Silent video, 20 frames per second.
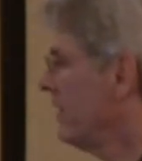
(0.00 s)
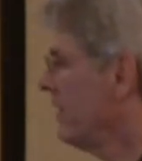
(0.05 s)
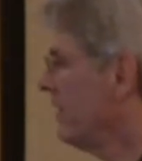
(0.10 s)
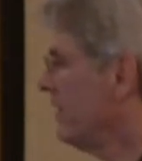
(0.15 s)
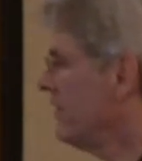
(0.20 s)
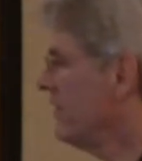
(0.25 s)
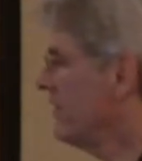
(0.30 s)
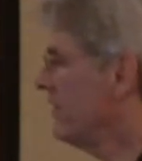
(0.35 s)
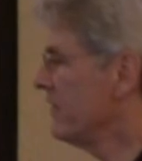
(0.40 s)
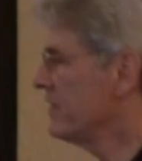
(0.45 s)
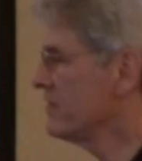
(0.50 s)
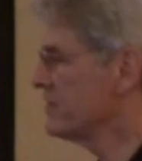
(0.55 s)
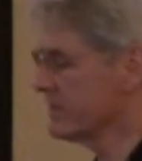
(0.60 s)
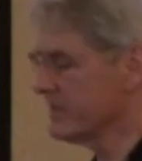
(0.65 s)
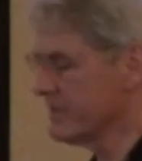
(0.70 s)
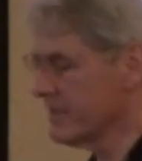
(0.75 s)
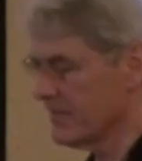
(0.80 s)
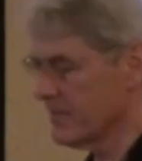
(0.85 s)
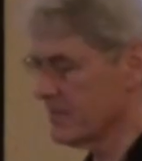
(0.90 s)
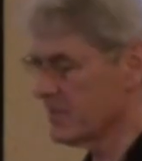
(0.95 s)
there's a
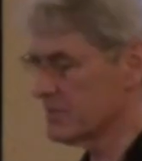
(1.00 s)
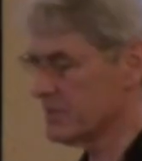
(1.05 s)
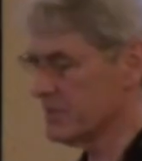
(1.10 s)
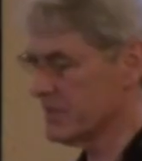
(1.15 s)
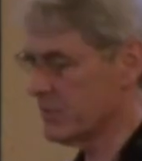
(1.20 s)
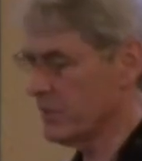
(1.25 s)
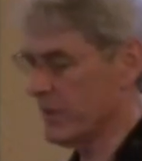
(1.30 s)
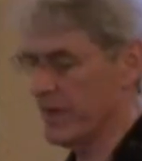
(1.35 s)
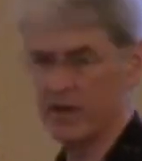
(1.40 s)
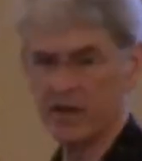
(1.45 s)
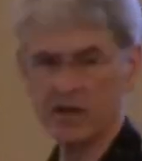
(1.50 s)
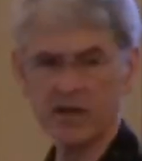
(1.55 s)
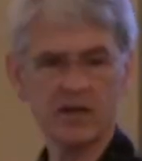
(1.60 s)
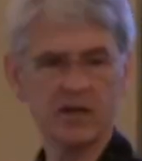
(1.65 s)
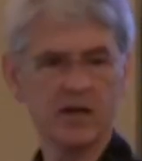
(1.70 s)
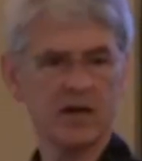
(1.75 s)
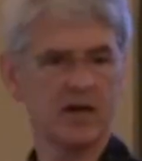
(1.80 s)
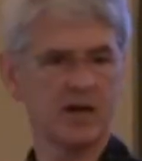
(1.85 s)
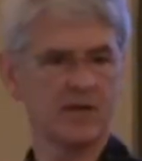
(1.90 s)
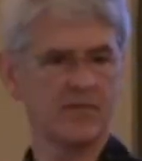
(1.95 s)
difference between
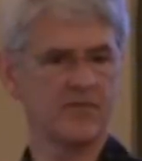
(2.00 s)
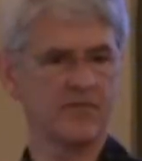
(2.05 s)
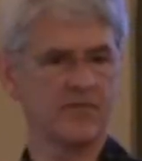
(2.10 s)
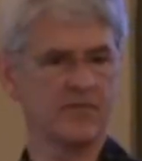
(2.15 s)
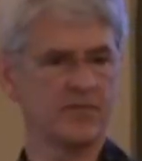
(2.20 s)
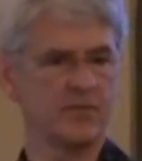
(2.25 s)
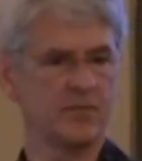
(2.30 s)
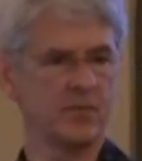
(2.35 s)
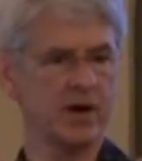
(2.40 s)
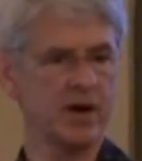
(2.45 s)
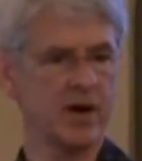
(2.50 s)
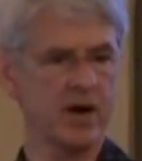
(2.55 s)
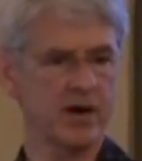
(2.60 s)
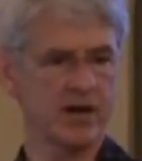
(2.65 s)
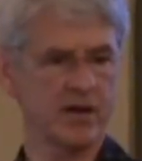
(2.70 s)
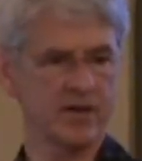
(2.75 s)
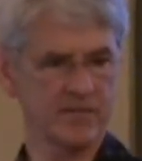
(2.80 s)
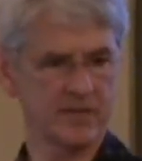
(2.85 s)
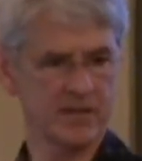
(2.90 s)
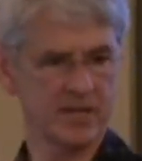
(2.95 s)
uh,
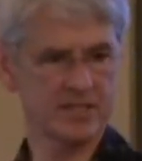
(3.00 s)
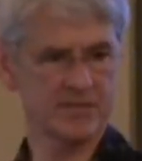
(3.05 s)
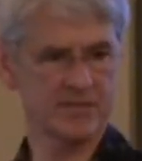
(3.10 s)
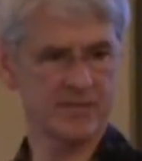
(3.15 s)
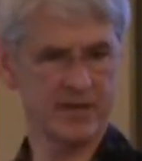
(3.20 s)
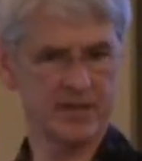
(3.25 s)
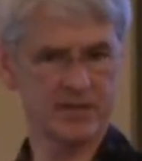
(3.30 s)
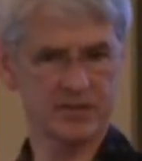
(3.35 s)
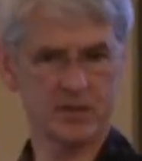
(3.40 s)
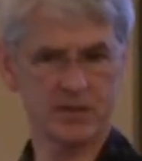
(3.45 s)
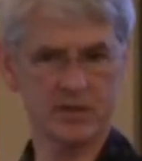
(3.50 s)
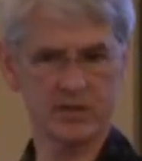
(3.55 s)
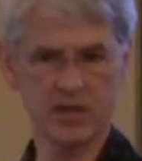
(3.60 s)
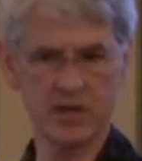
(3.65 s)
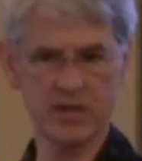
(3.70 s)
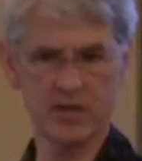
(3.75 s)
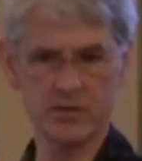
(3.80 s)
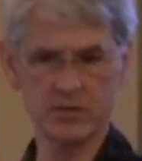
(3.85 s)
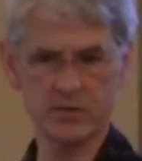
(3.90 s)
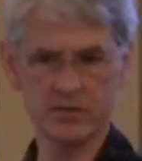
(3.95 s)
regarding a philosophy as
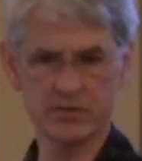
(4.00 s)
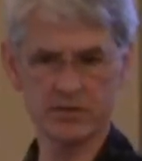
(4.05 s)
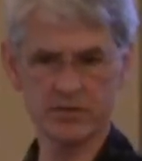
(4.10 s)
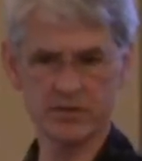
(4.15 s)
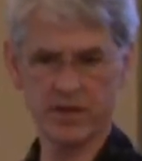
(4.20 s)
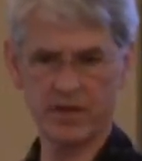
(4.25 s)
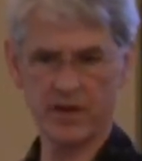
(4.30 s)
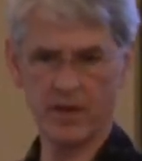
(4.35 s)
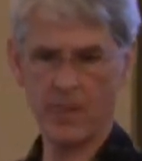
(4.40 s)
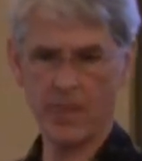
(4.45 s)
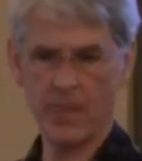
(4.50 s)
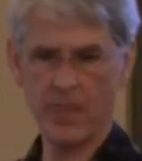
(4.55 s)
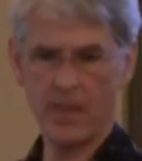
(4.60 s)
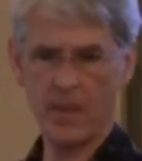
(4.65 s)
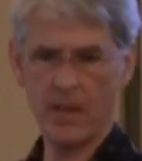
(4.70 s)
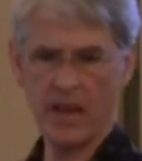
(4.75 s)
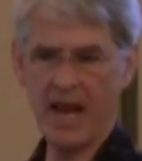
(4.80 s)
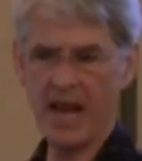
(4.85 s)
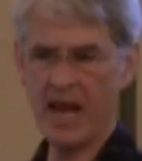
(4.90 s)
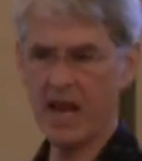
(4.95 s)
closed
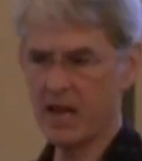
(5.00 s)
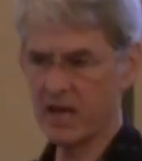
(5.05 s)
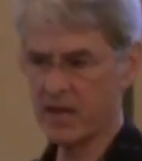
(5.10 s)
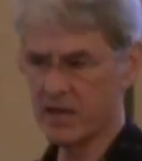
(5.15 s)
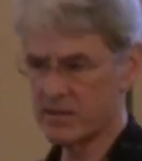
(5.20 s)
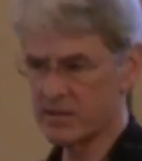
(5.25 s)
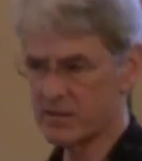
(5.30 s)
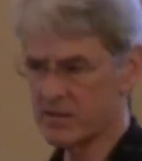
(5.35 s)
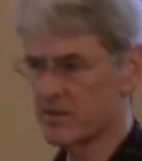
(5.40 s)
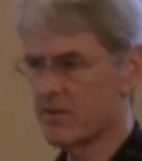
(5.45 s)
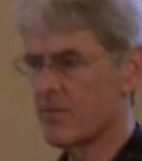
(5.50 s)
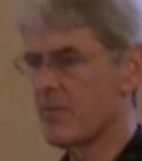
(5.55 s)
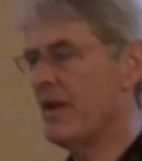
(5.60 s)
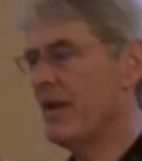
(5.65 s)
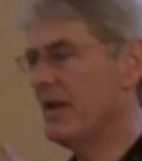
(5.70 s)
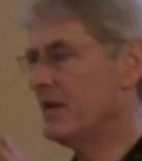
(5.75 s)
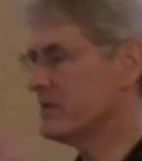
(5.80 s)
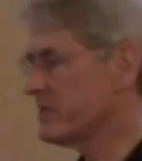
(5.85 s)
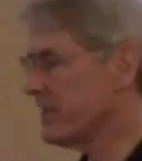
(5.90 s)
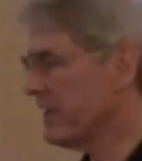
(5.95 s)
and
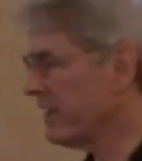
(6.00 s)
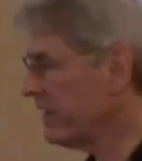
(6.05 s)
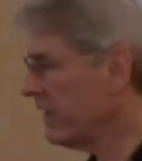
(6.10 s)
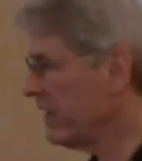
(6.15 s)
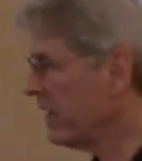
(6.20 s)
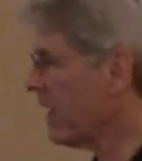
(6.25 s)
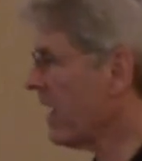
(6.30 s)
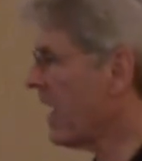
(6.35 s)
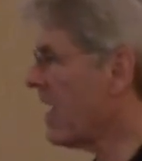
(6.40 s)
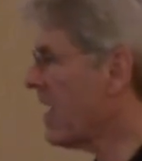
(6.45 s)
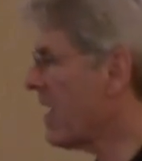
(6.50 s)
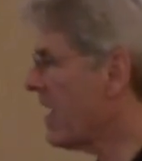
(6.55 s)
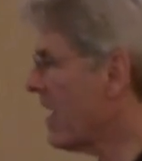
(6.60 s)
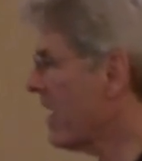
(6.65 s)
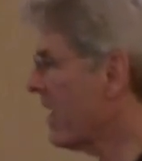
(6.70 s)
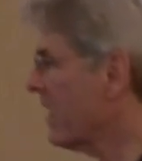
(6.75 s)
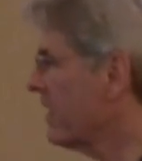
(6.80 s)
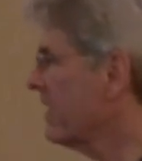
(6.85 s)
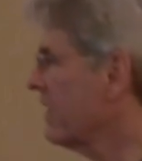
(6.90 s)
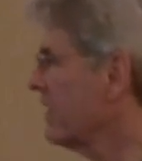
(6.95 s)
maintaining
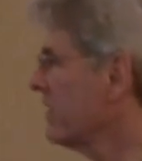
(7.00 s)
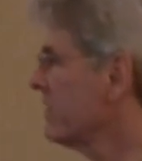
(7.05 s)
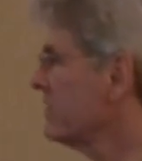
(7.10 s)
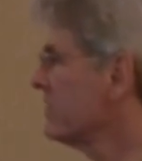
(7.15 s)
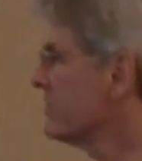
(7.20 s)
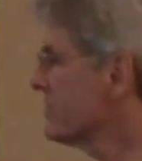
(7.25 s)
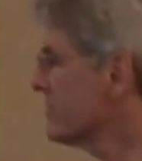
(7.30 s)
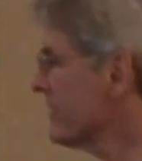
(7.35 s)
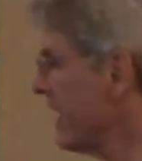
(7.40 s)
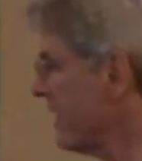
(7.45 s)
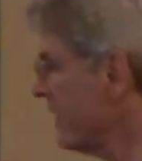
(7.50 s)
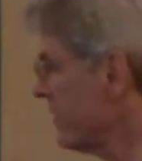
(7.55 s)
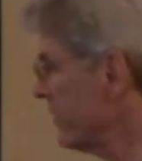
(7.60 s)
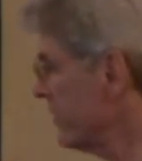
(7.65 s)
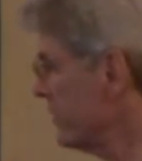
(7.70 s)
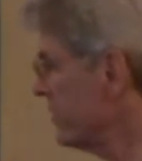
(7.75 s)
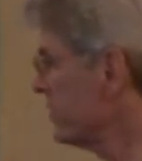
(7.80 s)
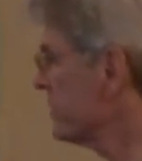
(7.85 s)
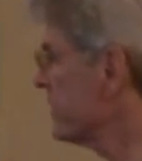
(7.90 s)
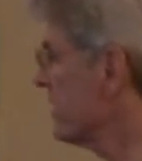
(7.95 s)
high
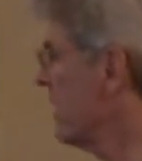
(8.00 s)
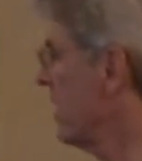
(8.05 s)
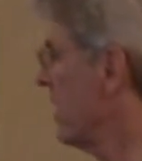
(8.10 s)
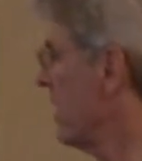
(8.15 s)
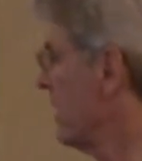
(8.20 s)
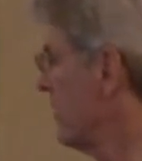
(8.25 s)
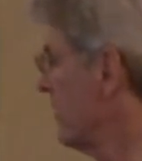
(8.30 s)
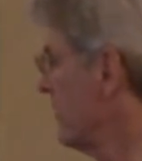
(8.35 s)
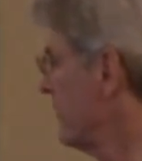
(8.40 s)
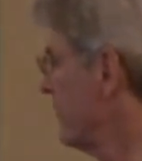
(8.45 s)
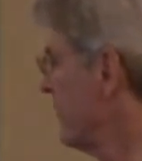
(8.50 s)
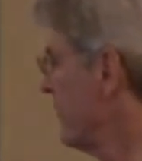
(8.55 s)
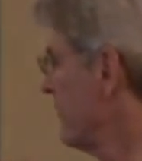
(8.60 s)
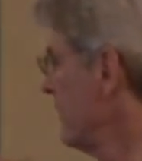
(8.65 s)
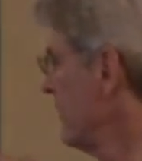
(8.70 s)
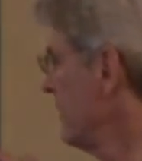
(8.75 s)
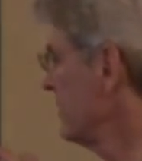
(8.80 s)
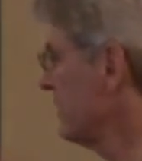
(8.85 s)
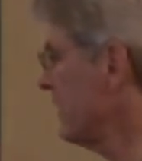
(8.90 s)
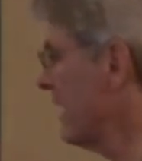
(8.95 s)
standards of
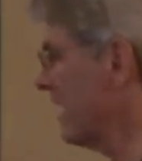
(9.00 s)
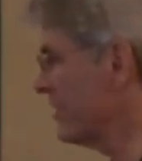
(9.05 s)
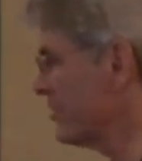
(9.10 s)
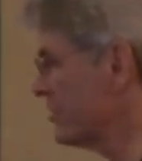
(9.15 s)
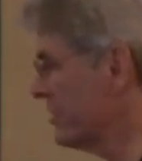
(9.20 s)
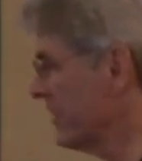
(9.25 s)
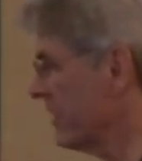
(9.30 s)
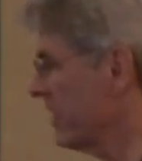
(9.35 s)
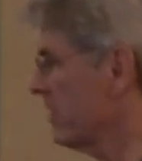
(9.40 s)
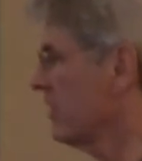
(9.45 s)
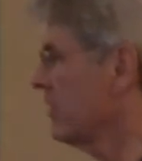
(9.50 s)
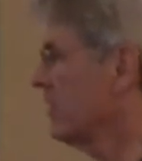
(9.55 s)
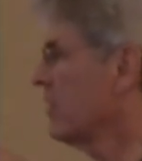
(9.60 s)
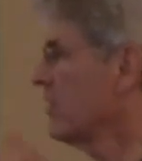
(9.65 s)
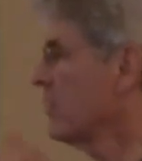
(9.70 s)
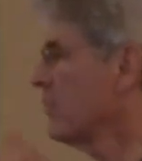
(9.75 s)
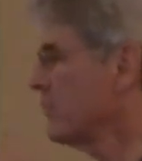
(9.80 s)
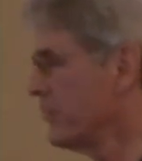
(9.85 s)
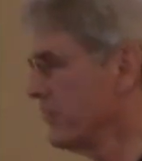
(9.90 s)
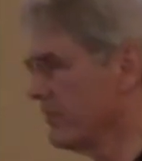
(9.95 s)
logic,
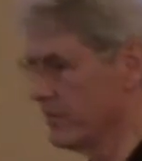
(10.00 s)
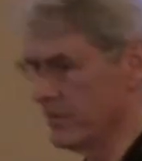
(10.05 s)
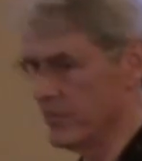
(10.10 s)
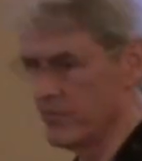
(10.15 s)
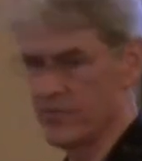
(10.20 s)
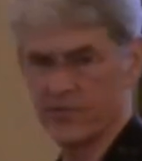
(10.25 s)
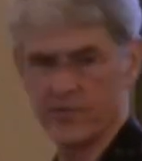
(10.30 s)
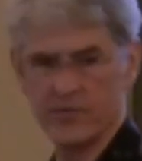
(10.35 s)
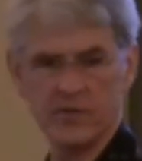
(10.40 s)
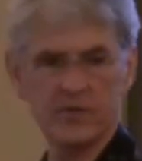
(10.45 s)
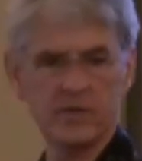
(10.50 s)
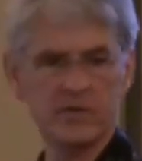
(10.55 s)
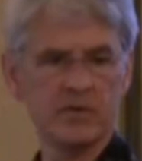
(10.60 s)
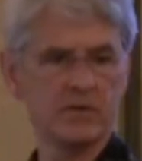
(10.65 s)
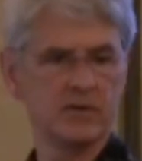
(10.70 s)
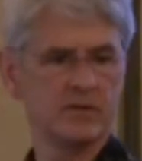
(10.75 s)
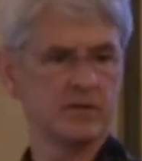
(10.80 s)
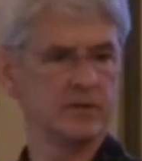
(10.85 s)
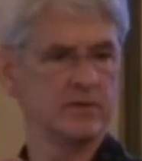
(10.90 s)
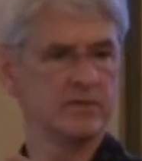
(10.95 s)
proof,
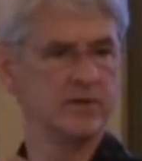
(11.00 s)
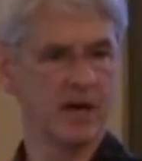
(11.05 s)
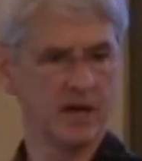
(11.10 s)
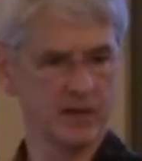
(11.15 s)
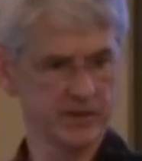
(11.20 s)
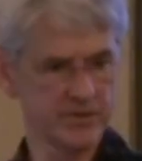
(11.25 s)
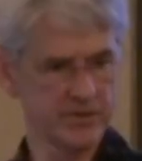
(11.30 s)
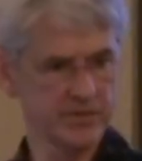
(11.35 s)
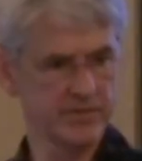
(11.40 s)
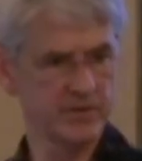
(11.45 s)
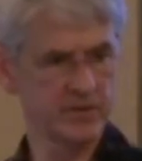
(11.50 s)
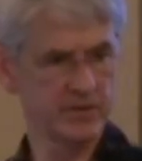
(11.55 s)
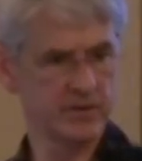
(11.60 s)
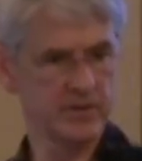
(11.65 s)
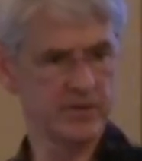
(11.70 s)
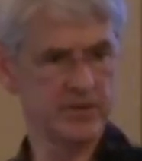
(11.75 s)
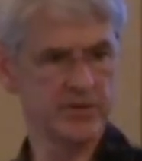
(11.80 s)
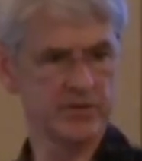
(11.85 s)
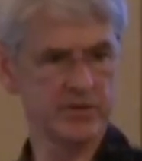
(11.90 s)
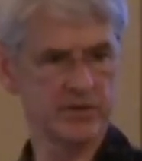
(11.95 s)
knowledge of the
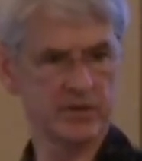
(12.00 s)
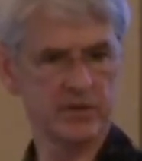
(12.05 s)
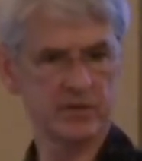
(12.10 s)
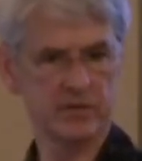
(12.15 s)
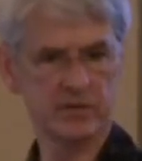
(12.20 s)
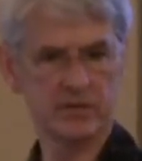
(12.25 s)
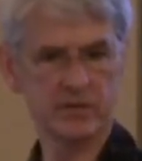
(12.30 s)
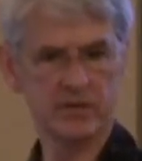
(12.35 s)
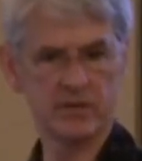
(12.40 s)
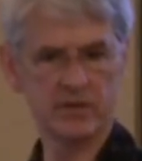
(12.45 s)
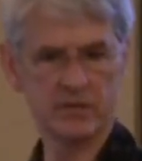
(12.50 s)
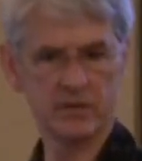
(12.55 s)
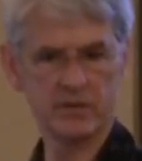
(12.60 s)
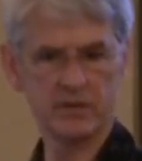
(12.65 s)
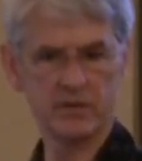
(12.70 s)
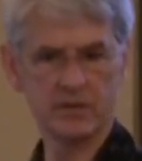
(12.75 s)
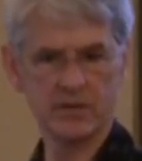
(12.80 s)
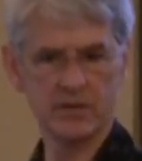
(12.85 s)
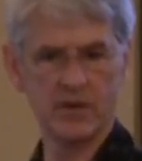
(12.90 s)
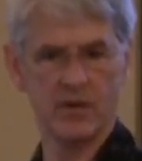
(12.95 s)
literature,
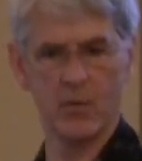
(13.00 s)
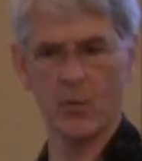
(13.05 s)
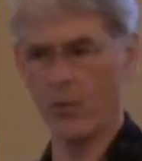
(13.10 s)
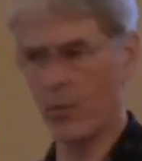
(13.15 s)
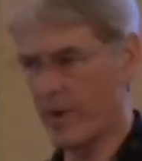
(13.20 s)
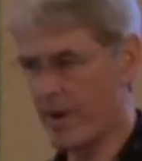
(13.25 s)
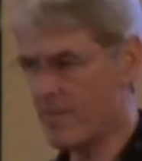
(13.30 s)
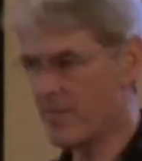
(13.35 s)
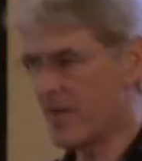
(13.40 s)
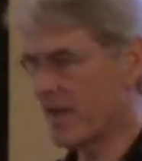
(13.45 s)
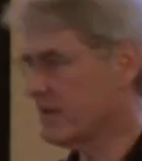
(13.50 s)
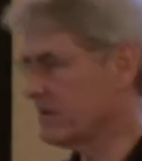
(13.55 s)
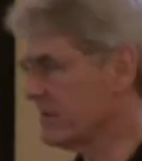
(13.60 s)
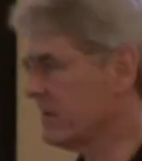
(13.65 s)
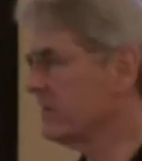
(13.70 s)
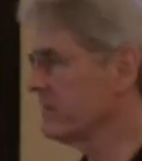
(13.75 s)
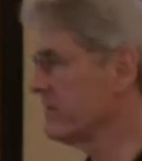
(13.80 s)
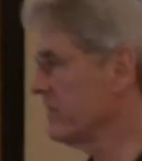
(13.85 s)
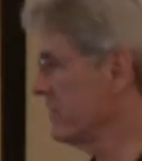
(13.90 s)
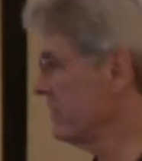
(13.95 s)
we
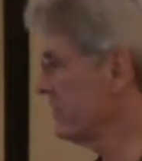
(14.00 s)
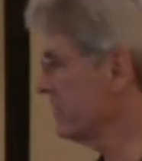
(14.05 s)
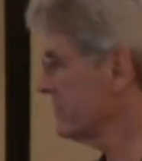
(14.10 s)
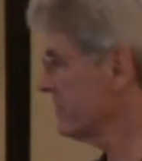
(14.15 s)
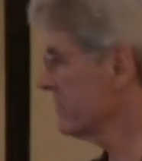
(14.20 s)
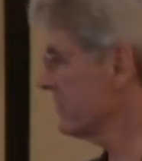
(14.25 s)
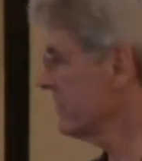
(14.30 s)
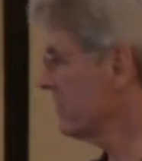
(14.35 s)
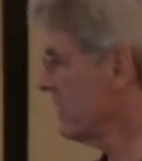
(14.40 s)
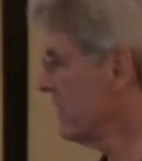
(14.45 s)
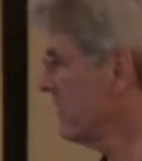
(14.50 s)
maintain those.